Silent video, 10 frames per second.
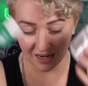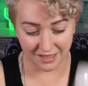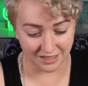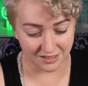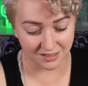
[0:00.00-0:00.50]

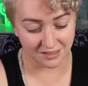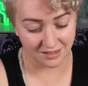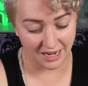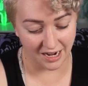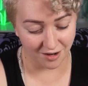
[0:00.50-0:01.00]
and this
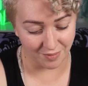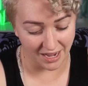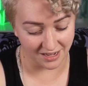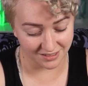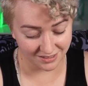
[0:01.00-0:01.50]
hair
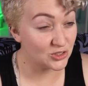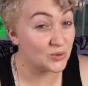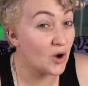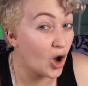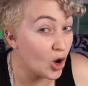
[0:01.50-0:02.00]
mask
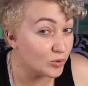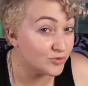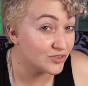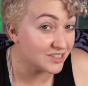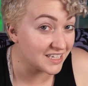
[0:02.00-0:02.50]
to
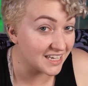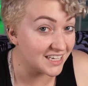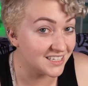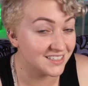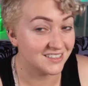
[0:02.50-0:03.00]

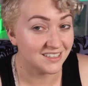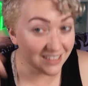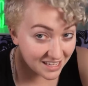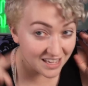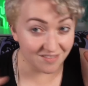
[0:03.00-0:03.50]
hopefully
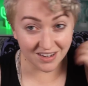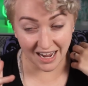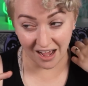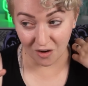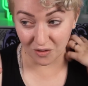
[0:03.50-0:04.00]
even
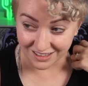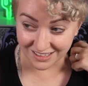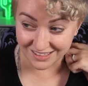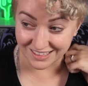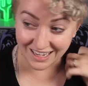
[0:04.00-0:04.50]
out
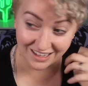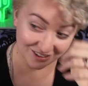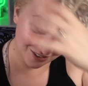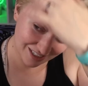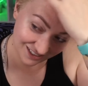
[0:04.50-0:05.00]
this
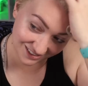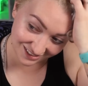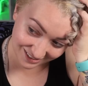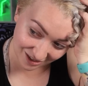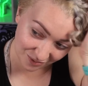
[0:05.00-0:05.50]
yellowness
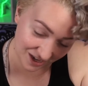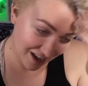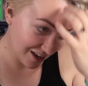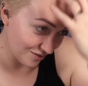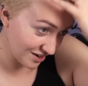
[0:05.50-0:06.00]
that we
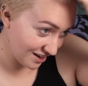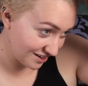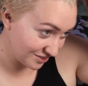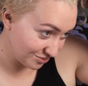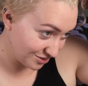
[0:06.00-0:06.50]
got going on
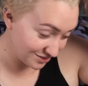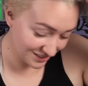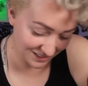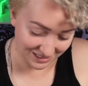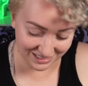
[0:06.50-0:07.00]
on the roots
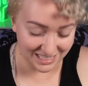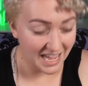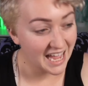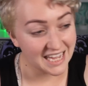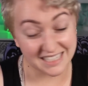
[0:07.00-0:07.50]
because
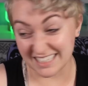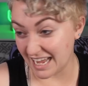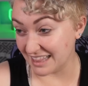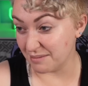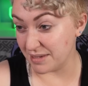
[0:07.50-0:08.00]
it's
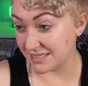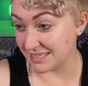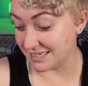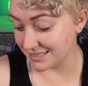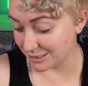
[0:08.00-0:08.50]
not the
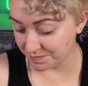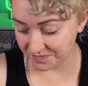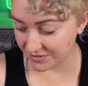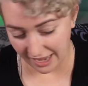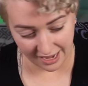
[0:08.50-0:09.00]
business.
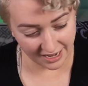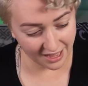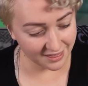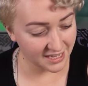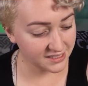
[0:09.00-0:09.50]

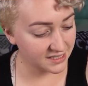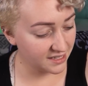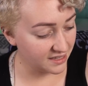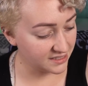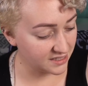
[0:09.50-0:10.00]
Got this,
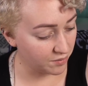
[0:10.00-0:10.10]
this the